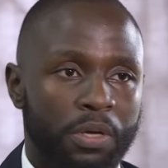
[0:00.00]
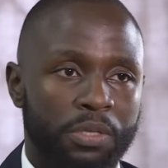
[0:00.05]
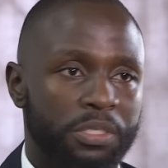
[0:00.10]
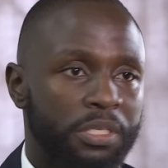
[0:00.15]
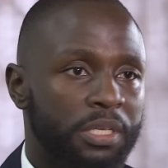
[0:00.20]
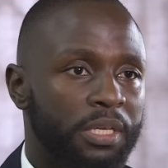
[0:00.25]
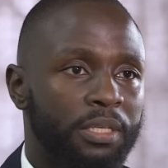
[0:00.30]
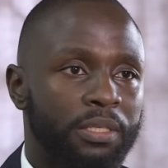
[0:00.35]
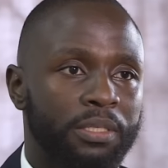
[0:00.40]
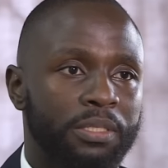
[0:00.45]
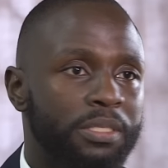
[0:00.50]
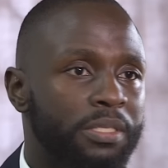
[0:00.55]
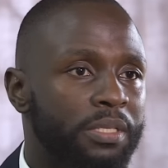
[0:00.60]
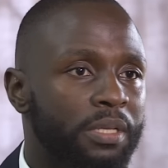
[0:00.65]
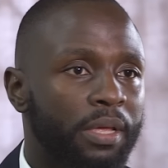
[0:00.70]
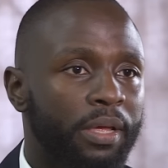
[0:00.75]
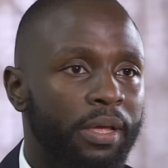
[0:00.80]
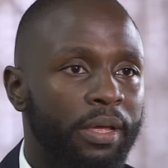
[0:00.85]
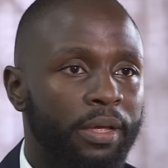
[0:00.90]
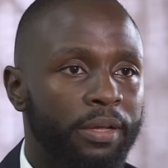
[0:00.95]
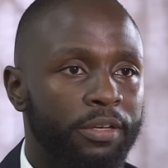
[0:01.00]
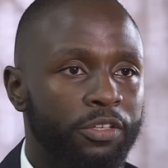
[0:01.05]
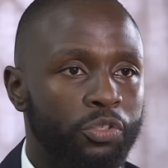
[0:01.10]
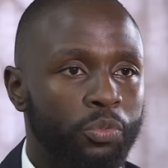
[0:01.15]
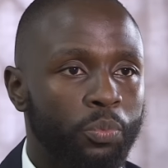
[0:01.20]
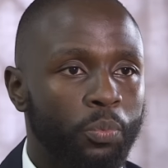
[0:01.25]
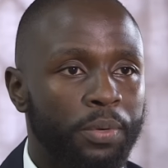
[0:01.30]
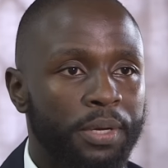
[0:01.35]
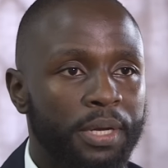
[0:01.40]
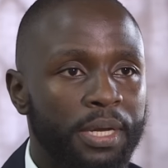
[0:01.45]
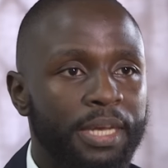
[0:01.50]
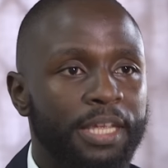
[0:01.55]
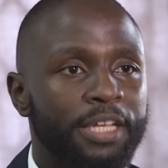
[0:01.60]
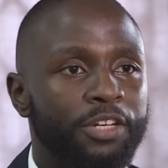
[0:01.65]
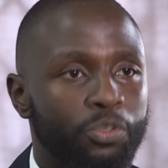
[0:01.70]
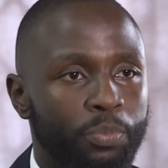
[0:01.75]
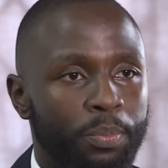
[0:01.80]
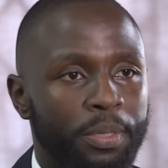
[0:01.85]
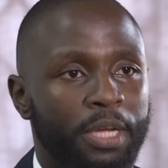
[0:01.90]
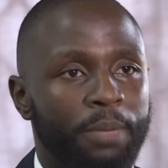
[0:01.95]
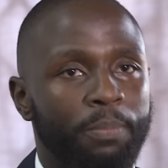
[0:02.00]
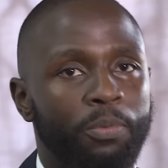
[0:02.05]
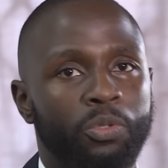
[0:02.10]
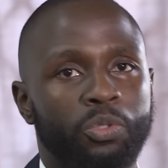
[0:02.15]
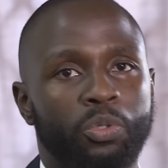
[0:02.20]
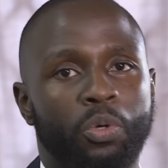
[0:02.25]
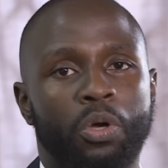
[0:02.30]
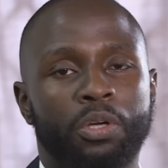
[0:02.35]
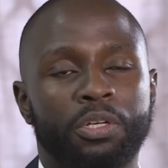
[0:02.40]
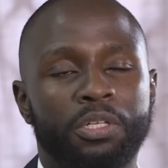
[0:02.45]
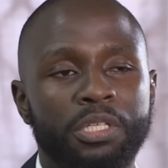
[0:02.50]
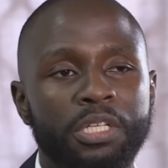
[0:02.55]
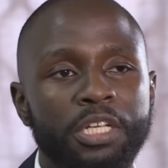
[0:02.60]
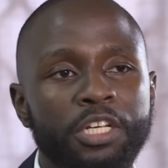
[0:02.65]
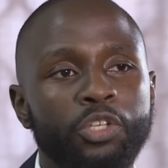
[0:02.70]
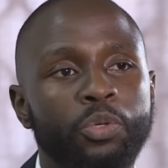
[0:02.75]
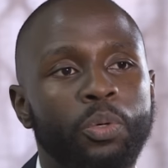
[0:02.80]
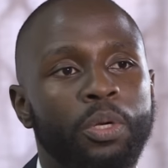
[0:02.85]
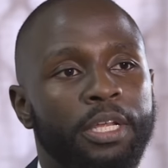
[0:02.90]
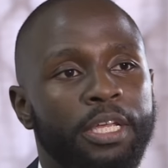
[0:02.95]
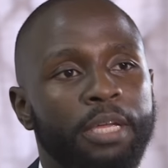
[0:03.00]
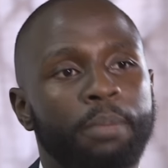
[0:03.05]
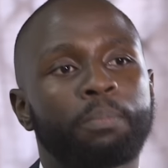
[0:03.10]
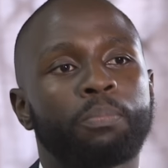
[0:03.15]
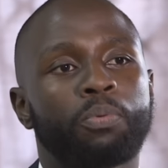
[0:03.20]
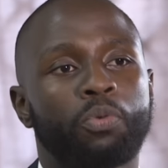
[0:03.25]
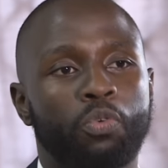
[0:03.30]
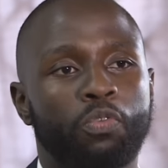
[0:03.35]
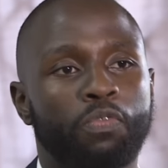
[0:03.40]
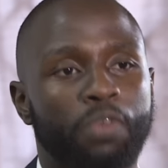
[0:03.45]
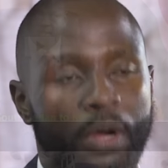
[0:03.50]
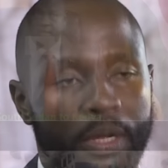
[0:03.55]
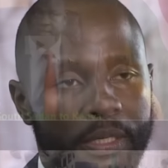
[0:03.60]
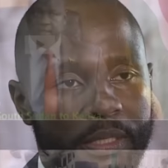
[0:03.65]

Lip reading: our skills. We need to be able to continually improve